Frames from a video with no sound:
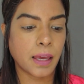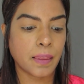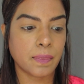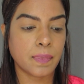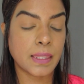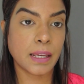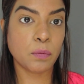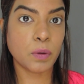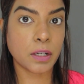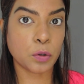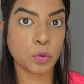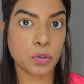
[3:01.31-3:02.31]
and then
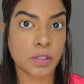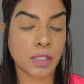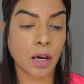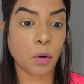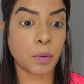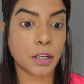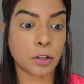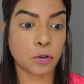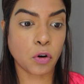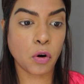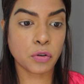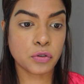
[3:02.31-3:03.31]
we're going to see how we
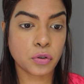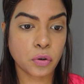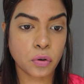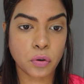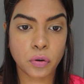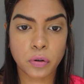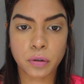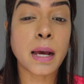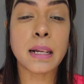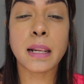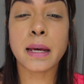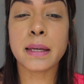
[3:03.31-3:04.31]
can contour,
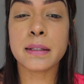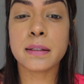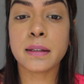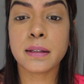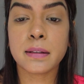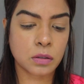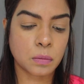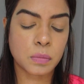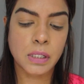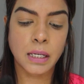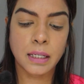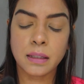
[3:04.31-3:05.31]
highlight it. So
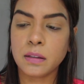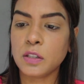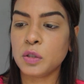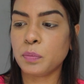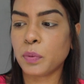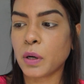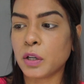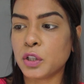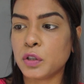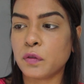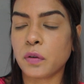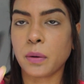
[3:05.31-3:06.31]
I'm taking this
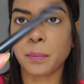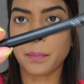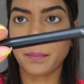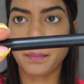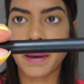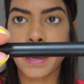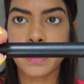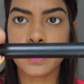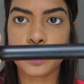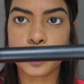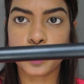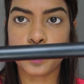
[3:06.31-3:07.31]
brush from
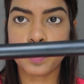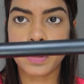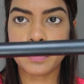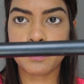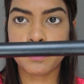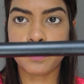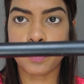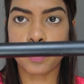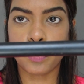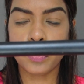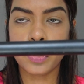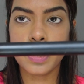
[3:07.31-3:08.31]
PAC
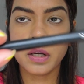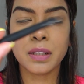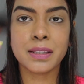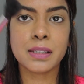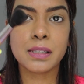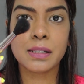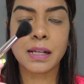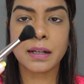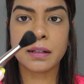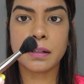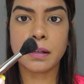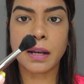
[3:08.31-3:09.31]
214. This is
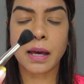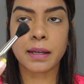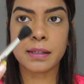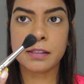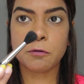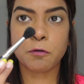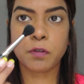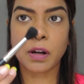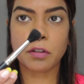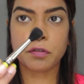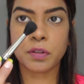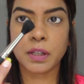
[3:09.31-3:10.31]
like a nice
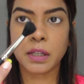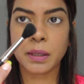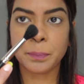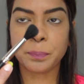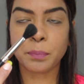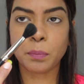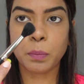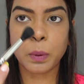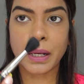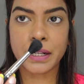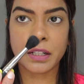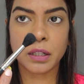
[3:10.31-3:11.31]
fluffy
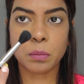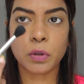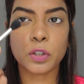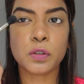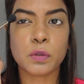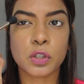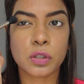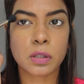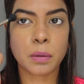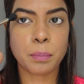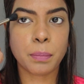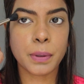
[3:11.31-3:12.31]
blending brush, which is
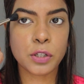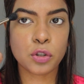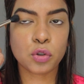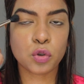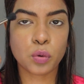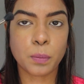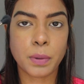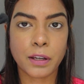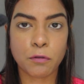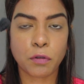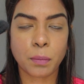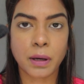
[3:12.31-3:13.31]
a bit too
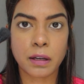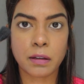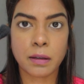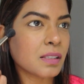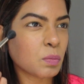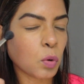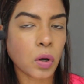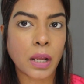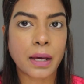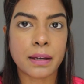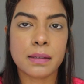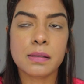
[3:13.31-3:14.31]
big for my small
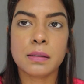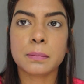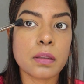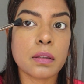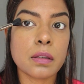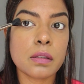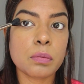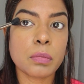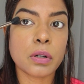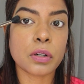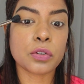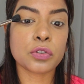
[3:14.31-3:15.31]
eyes. This
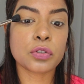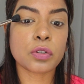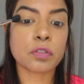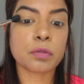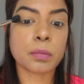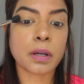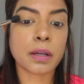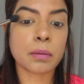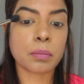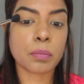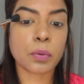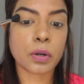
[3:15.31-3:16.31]
much of my
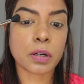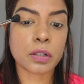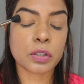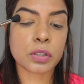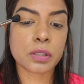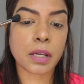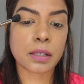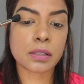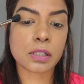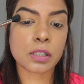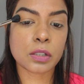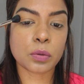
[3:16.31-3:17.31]
brush is
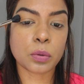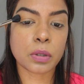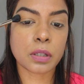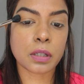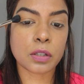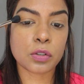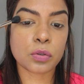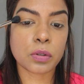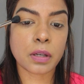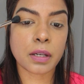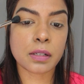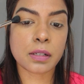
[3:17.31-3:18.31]
actually going into
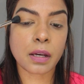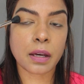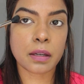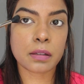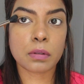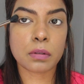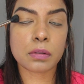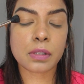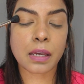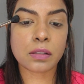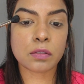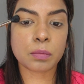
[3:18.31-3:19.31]
the entire
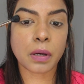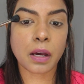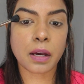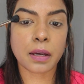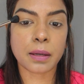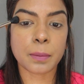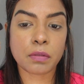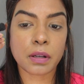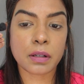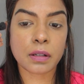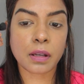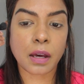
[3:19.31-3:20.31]
size of my eye,
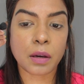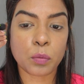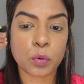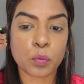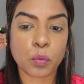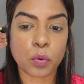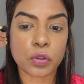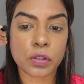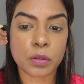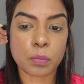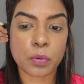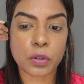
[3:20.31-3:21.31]
wherein I would
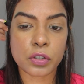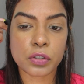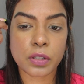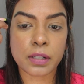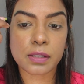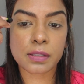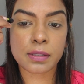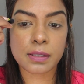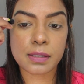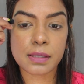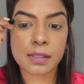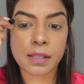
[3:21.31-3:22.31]
want a brush that is
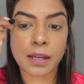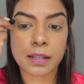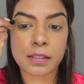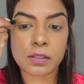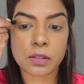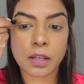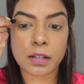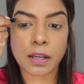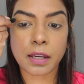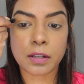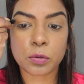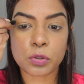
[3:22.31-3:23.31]
this size so that
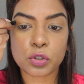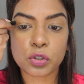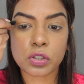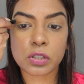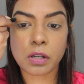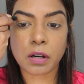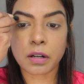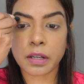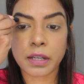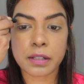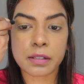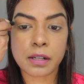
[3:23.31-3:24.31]
I could just
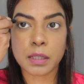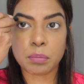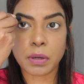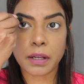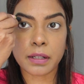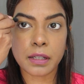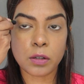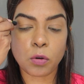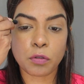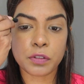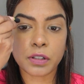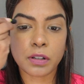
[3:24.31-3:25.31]
target the blending
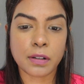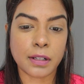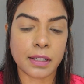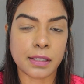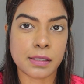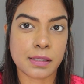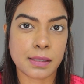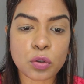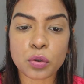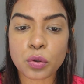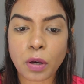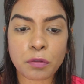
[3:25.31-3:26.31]
of the crease.
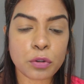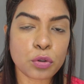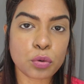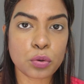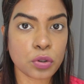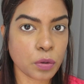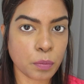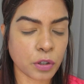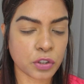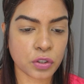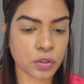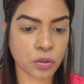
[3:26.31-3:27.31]
So you have to use your brushes